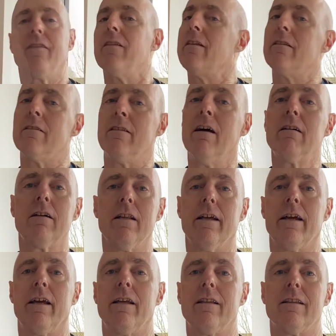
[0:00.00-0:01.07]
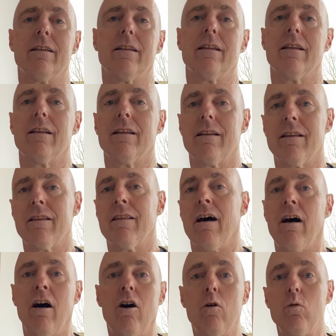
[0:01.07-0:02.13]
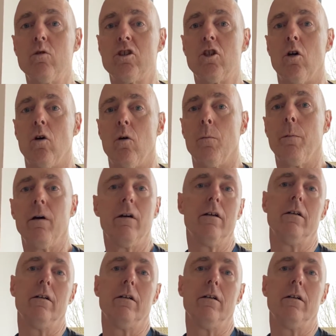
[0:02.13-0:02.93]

Luckily, the whole job,